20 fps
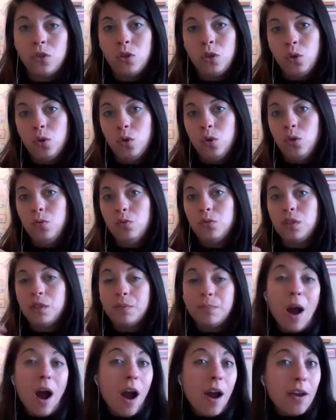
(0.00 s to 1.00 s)
to
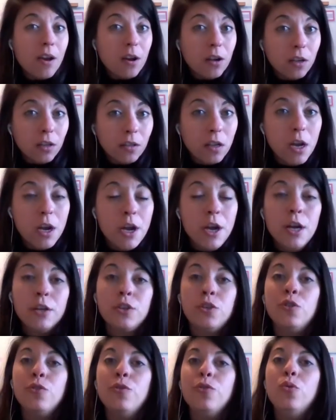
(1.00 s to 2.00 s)
smile,
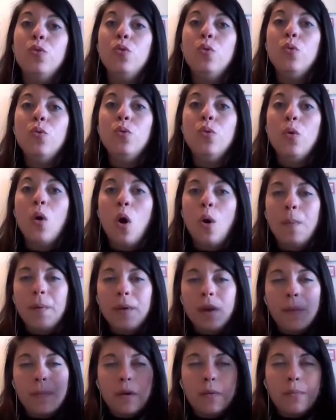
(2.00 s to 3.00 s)
to
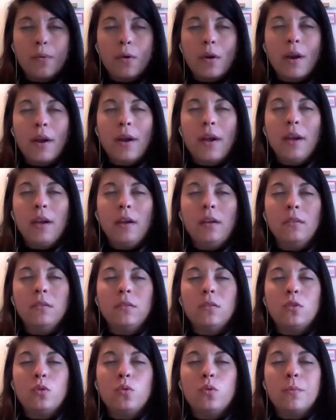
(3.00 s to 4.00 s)
open up our
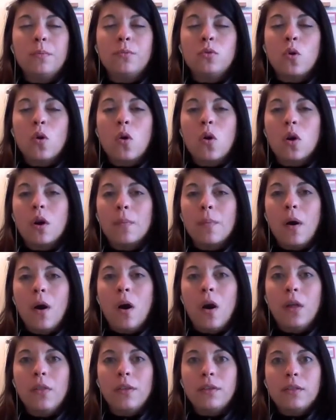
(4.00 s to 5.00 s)
brains, to absorb
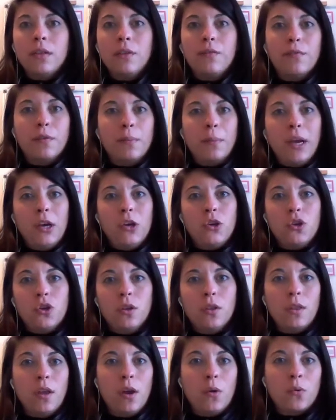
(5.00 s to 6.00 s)
all this
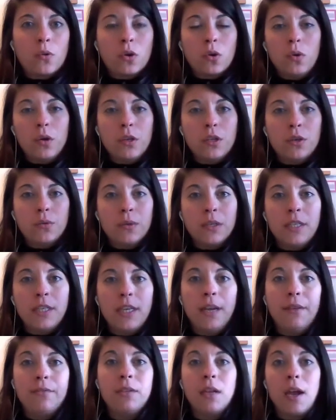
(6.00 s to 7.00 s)
information that we're going to
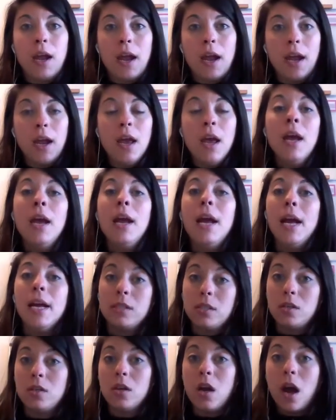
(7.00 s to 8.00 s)
receive today.
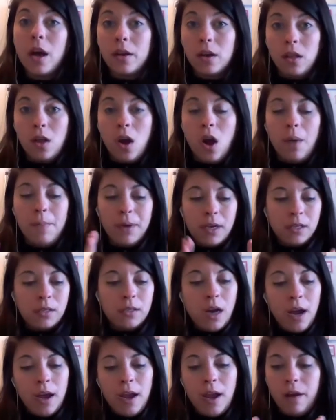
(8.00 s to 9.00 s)
It's not a lot
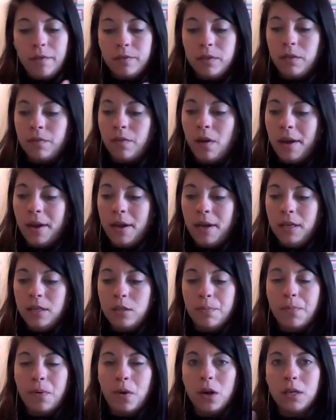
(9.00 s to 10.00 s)
because I have divided
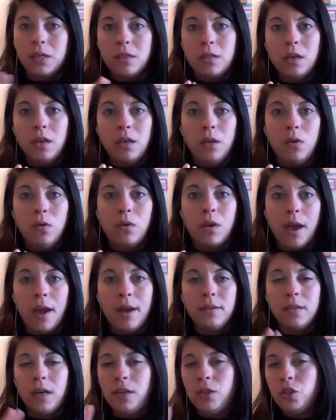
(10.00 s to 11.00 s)
into parts that you
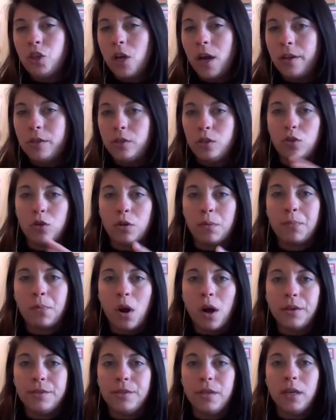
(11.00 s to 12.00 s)
can digest or
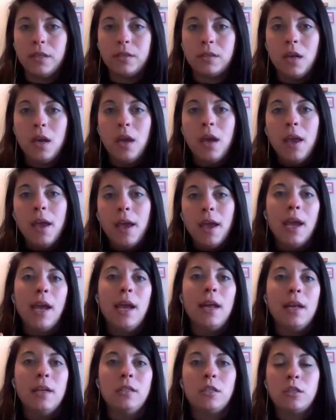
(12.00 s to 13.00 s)
process
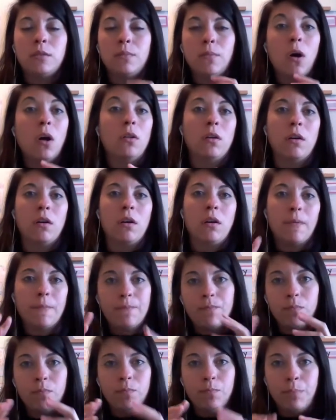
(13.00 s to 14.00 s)
in smaller
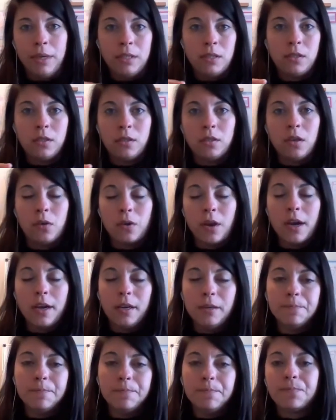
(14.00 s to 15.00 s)
bits,
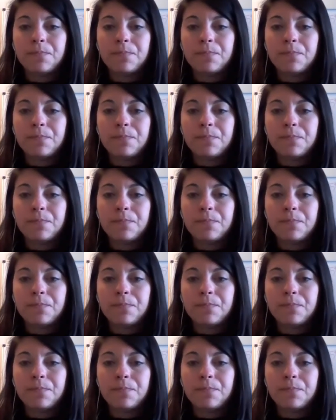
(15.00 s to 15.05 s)
okay?